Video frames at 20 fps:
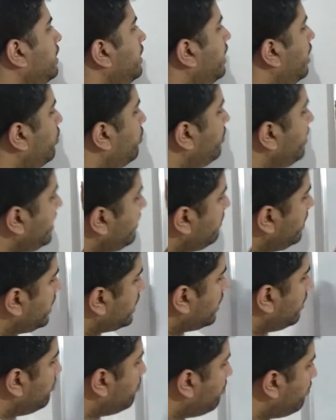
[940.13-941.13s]
now we will
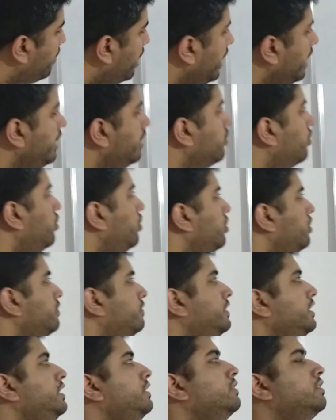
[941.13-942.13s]
combine all of
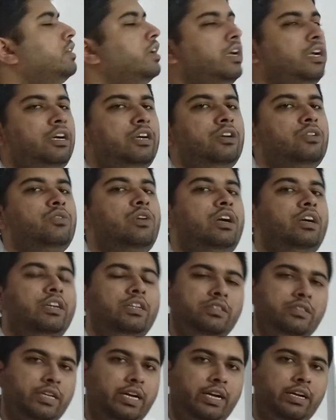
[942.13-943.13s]
these to
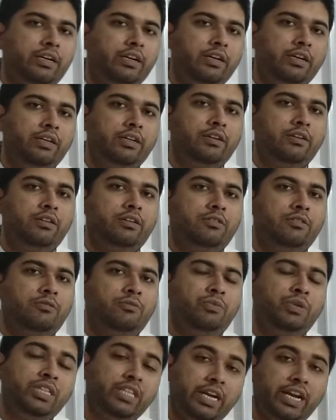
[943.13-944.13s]
understand
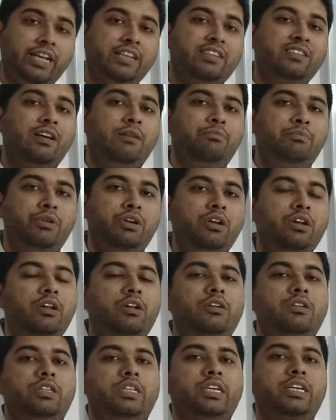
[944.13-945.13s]
with an example
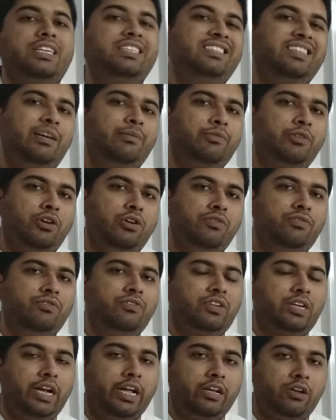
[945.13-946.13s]
the concept of
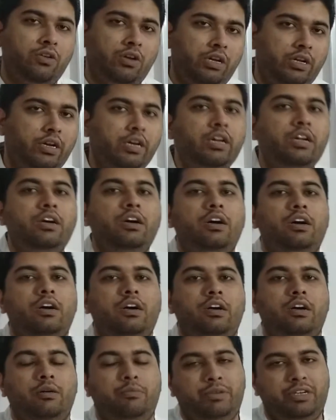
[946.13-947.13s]
triangular
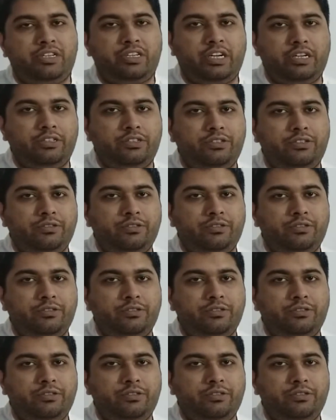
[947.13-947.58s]
arbitrage